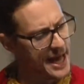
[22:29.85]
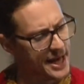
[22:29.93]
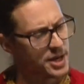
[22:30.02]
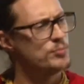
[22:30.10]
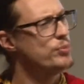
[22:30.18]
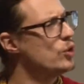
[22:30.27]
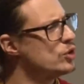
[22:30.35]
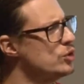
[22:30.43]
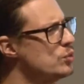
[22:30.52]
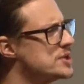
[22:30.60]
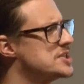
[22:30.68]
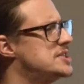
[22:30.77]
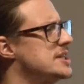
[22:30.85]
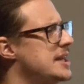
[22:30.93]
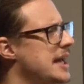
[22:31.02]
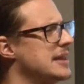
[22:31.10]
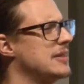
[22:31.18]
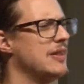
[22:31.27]
at Boku, which
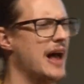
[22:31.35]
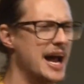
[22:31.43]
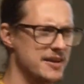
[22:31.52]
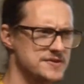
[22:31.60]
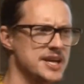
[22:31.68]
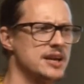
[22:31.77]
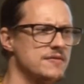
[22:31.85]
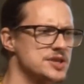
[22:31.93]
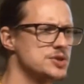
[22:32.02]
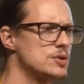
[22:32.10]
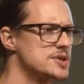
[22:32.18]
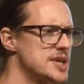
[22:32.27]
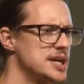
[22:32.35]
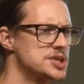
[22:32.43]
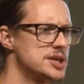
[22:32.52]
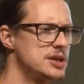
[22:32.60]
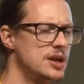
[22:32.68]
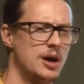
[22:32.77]
did a lot of data
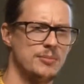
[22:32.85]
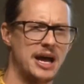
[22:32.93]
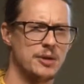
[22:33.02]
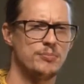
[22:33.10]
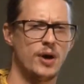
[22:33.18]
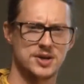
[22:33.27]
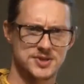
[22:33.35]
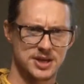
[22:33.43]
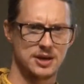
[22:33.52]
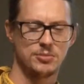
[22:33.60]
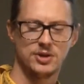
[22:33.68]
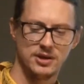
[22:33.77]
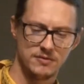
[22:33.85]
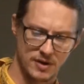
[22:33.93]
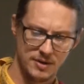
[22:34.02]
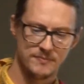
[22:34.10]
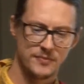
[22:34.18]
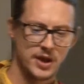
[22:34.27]
visualization out of Boston, I believe,
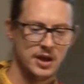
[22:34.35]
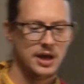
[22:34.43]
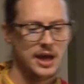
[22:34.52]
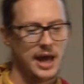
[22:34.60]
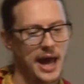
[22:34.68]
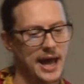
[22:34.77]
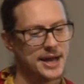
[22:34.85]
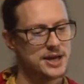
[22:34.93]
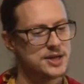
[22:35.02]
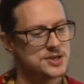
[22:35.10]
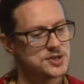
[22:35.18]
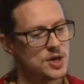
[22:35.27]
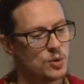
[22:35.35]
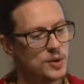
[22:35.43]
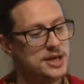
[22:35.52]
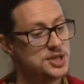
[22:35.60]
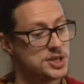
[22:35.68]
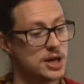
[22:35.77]
right? And so
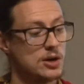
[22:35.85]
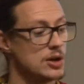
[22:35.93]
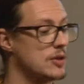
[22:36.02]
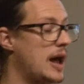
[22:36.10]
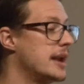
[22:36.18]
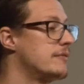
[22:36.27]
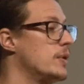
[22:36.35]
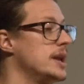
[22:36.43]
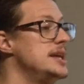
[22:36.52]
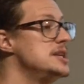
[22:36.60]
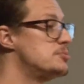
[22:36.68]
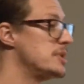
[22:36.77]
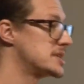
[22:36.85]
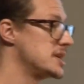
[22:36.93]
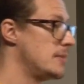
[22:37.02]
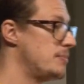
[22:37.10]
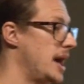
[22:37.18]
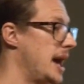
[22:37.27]
he shared a lot of what he's
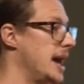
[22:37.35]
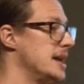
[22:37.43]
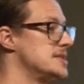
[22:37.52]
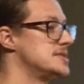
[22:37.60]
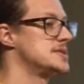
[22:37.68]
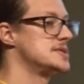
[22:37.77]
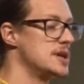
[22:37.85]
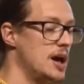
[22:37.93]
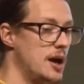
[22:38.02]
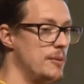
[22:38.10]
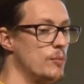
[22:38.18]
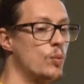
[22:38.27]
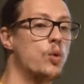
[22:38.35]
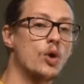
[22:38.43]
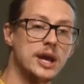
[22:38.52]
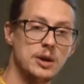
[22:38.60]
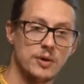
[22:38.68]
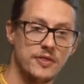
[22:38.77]
picked up as
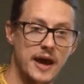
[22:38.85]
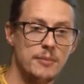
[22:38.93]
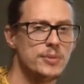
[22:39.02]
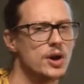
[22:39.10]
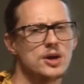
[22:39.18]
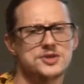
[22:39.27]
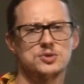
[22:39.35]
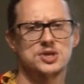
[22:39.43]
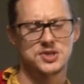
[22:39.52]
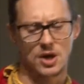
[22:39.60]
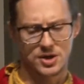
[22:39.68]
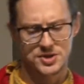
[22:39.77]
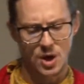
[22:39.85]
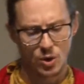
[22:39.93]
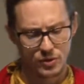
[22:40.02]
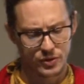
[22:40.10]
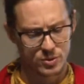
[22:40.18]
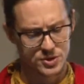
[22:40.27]
working with them, but also just on his
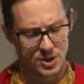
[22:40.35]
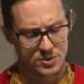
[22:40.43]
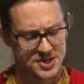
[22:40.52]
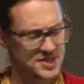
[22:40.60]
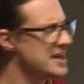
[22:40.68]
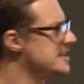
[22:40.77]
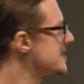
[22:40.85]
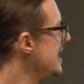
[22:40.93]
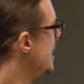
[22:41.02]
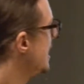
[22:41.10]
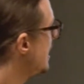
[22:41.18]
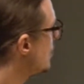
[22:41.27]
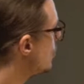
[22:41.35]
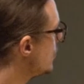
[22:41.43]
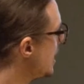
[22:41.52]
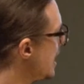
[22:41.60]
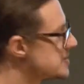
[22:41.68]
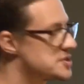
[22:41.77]
own through his own studies. It
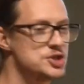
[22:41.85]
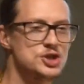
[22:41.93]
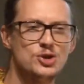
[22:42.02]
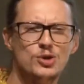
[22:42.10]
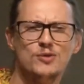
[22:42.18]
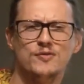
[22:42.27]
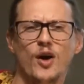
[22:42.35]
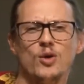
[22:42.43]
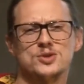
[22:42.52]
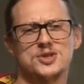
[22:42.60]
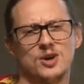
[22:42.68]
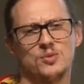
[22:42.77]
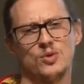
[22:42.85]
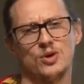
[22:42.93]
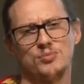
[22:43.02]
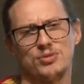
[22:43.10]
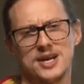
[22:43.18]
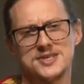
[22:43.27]
only has 2 votes on
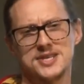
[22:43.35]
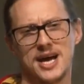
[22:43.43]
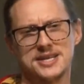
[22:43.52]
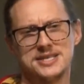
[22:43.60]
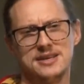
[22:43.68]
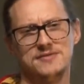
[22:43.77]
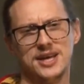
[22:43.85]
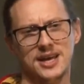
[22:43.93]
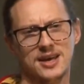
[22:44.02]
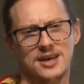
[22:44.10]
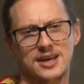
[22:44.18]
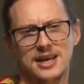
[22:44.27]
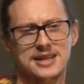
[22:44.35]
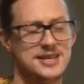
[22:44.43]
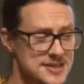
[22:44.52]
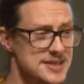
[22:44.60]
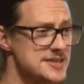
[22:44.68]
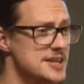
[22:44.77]
WordPress.tv.
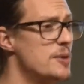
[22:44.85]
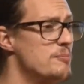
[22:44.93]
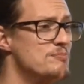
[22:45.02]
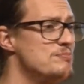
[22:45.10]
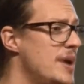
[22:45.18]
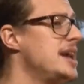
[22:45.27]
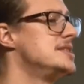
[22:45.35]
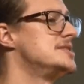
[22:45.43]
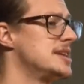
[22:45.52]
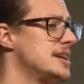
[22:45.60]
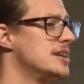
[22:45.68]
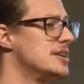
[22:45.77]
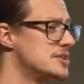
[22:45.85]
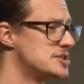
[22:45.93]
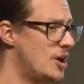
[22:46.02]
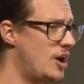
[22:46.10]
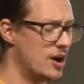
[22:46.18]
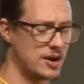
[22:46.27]
This is an amazing
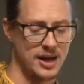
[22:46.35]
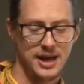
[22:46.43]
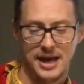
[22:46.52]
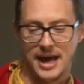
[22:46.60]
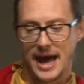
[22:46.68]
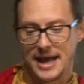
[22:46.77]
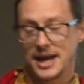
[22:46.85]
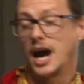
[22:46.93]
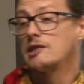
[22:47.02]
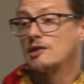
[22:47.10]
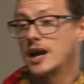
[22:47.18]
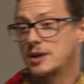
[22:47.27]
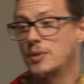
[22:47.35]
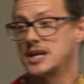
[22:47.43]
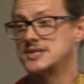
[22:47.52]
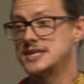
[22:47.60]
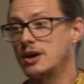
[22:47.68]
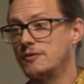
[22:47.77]
talk. And unlike
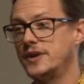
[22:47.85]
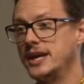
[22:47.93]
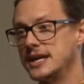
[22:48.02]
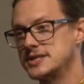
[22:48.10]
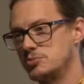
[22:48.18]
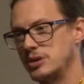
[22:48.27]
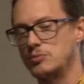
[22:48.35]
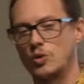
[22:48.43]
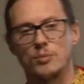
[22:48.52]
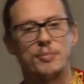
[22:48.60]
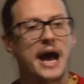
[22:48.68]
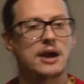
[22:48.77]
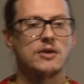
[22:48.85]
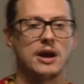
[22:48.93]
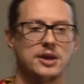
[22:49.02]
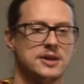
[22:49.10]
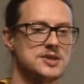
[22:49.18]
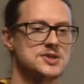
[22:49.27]
myself, he has a bit more
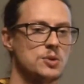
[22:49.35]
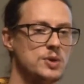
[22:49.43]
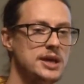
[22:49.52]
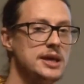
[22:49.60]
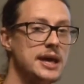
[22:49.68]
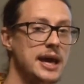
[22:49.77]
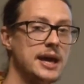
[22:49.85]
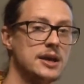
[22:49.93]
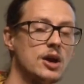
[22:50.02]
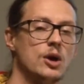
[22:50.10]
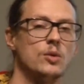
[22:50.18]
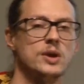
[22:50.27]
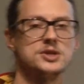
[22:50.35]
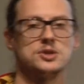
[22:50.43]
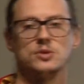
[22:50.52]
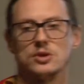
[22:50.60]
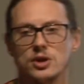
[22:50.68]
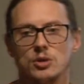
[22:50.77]
background in this, so he can go
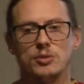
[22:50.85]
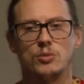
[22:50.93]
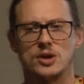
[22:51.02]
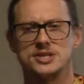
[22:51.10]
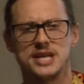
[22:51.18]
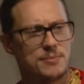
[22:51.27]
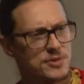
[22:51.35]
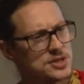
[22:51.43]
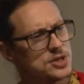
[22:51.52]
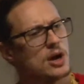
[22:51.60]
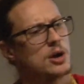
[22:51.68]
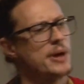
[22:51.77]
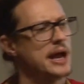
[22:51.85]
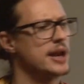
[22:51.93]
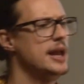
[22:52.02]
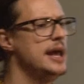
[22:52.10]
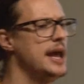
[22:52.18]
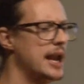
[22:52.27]
into a little bit more depth and talk about
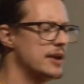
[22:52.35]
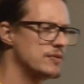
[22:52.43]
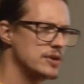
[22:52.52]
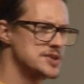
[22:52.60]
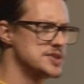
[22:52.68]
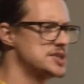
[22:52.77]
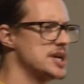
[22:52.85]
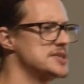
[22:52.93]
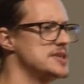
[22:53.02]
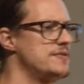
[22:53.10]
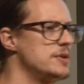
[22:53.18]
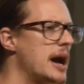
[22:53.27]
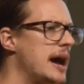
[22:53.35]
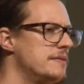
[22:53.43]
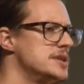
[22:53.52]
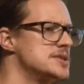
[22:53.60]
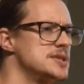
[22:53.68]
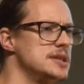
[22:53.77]
it. And I really suggest, if you
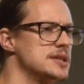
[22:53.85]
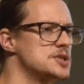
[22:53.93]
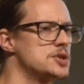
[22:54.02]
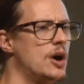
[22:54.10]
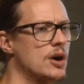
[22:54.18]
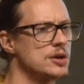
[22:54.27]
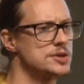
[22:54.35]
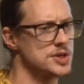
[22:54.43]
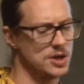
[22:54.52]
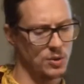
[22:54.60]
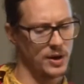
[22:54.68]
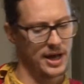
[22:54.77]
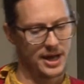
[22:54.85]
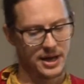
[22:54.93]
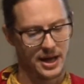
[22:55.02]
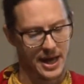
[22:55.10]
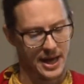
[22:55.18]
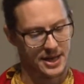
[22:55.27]
haven't seen this talk, to go
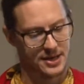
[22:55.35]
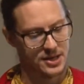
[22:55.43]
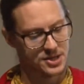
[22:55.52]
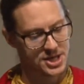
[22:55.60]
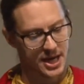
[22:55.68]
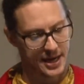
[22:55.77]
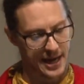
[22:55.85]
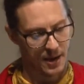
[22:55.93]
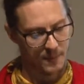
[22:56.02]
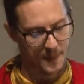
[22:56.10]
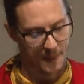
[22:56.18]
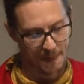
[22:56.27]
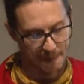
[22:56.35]
ahead and check it out.